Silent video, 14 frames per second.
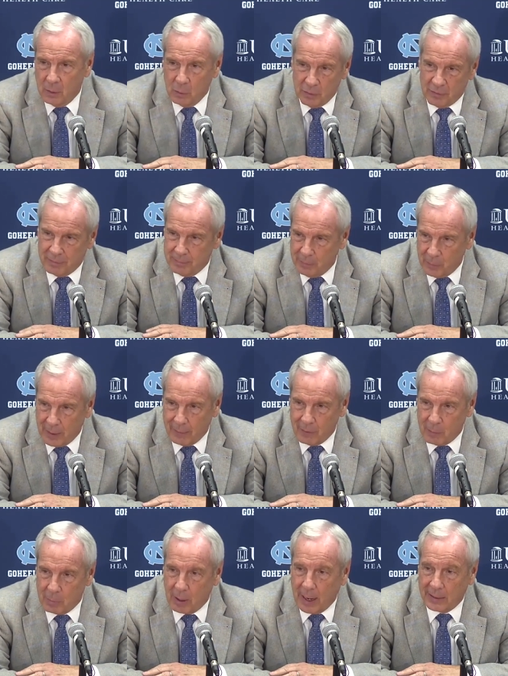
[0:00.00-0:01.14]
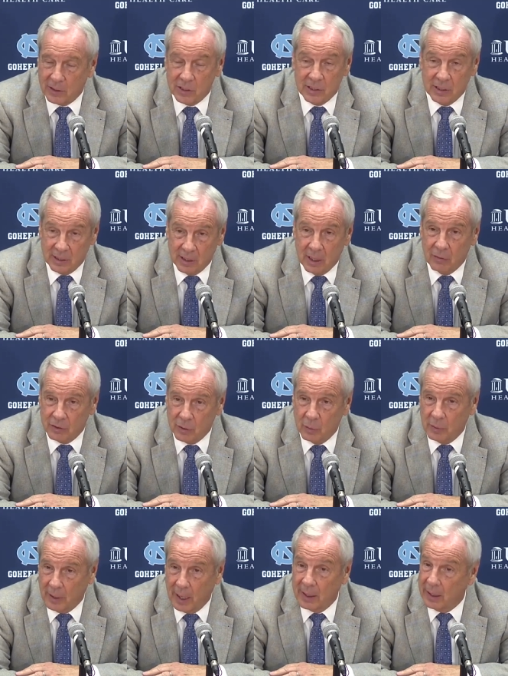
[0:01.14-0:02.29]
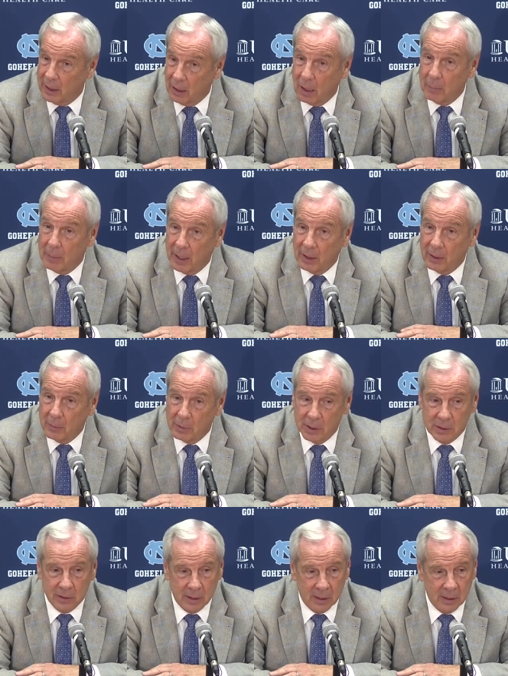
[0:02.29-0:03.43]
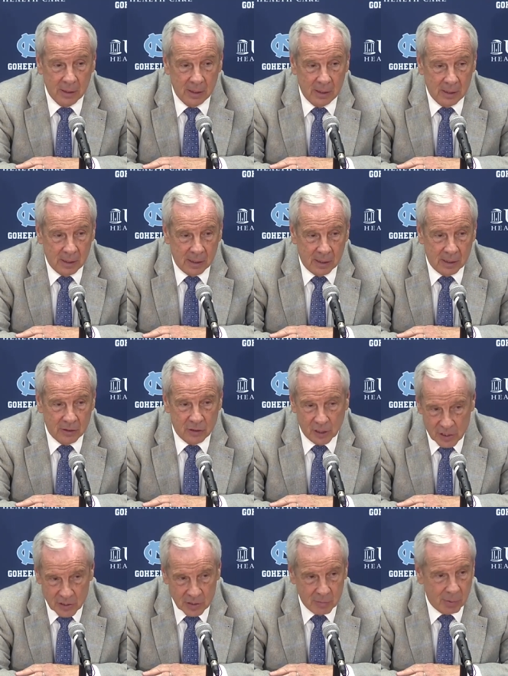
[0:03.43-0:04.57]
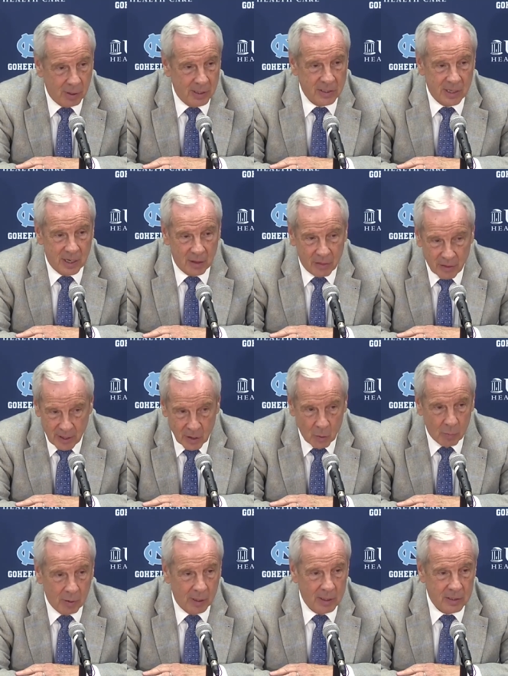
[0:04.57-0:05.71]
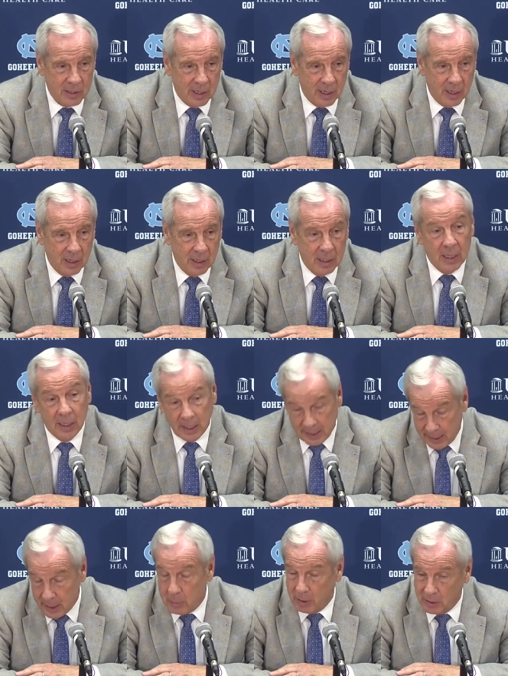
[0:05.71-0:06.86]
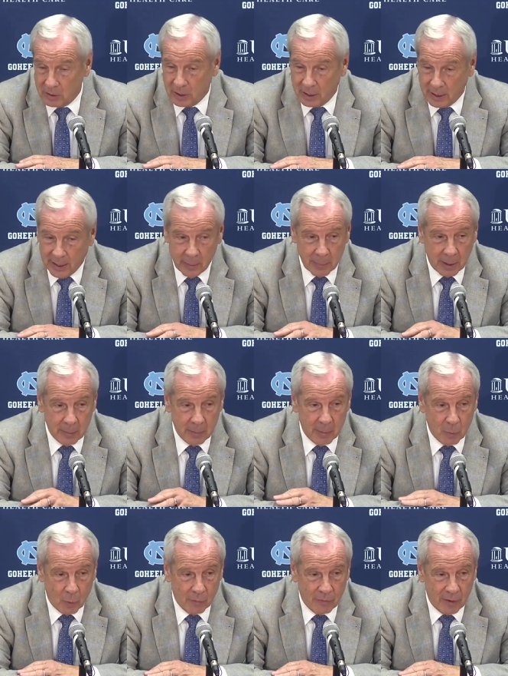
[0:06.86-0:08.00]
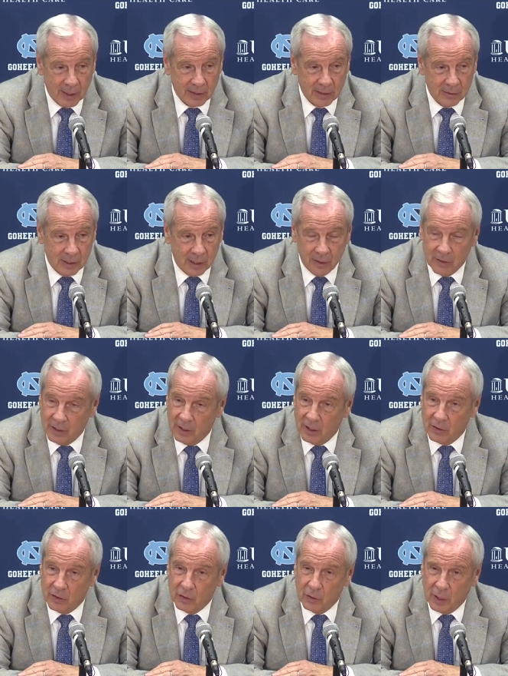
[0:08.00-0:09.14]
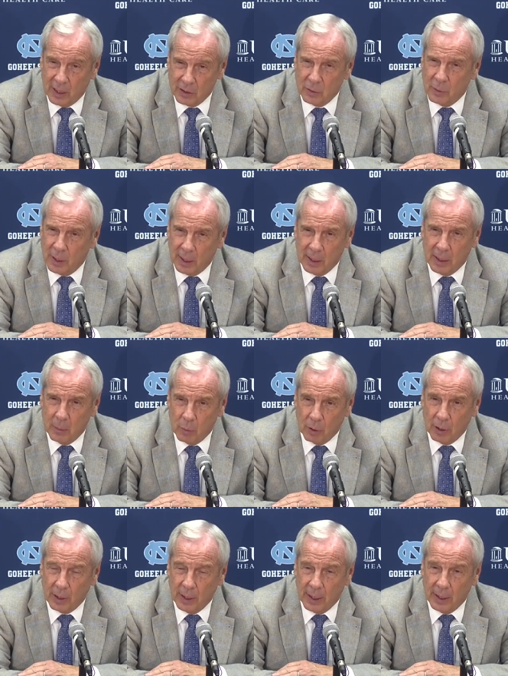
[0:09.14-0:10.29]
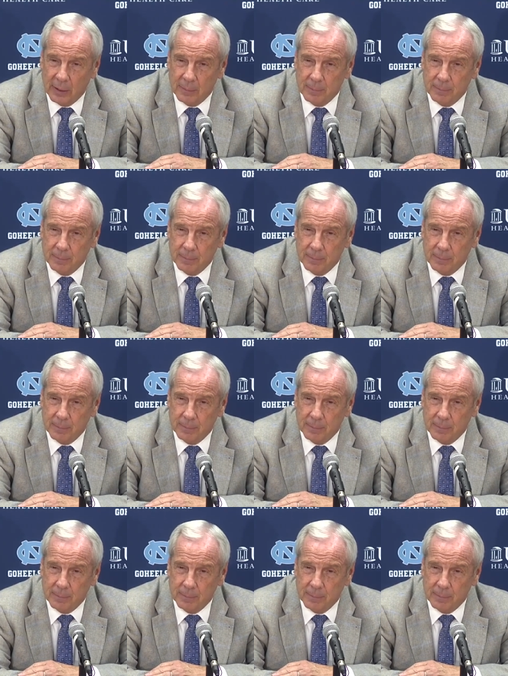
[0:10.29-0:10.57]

we've we haven't practiced it enough, so we've got to get a lot better. But uh, uh, Justin plays there, Theo plays there, Kenny plays there. Kenny may be more effective there than the other two guys, so we've got to keep working at it.